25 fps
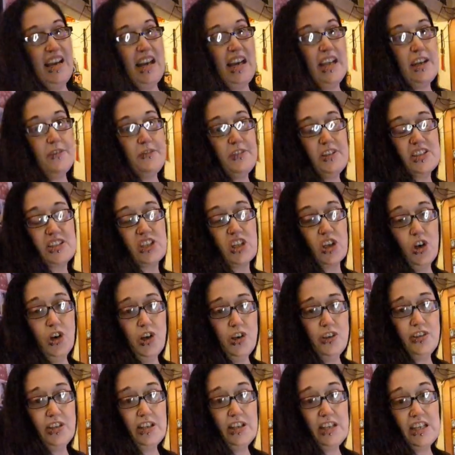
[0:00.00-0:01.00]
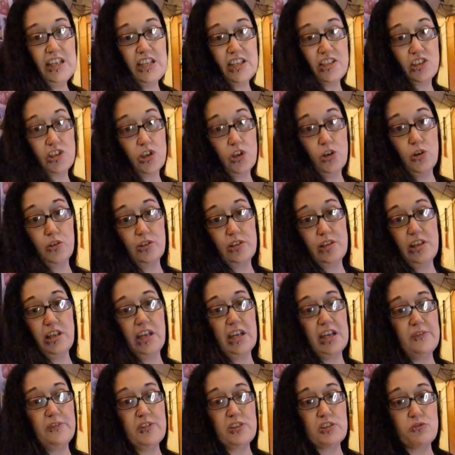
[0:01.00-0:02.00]
And if it's good, it's good.
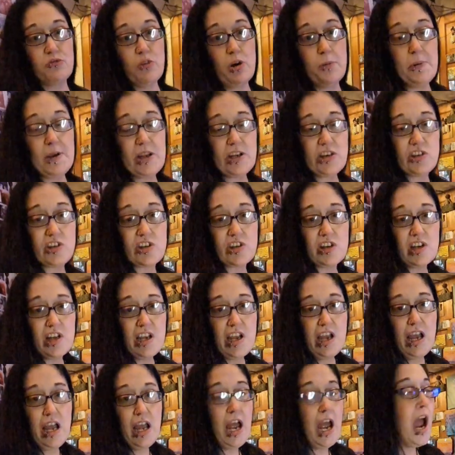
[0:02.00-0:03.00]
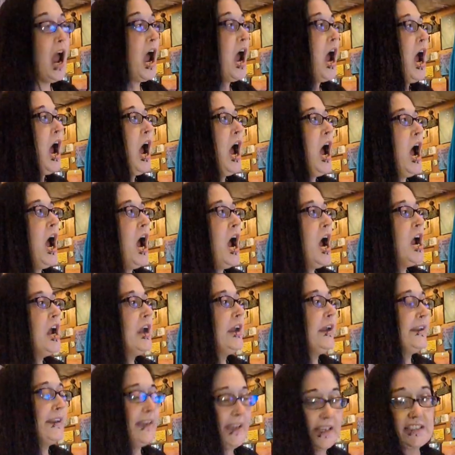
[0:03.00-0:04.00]
And if it's rubbish,
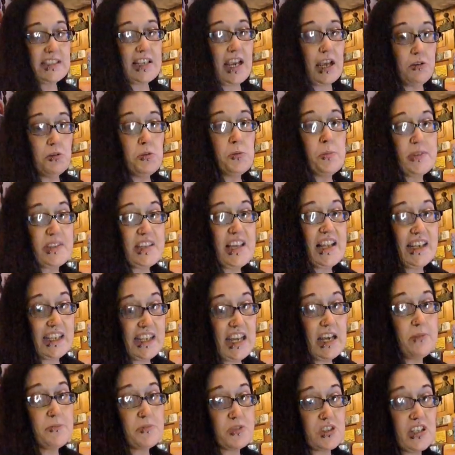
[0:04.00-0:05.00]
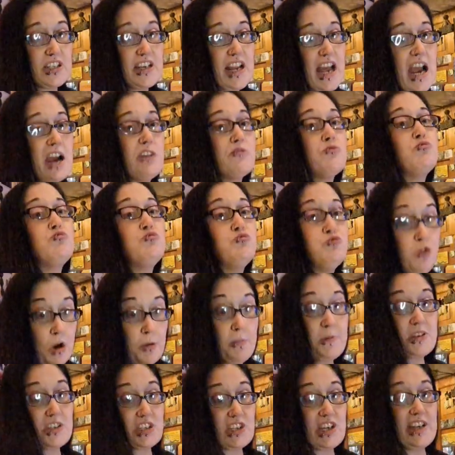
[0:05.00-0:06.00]
yes, I will be telling Amazon how
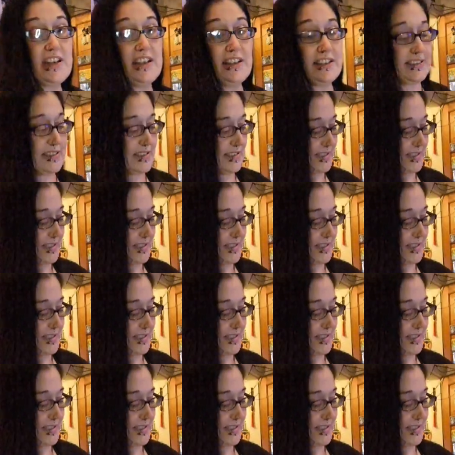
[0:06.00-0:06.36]
rubbish it is.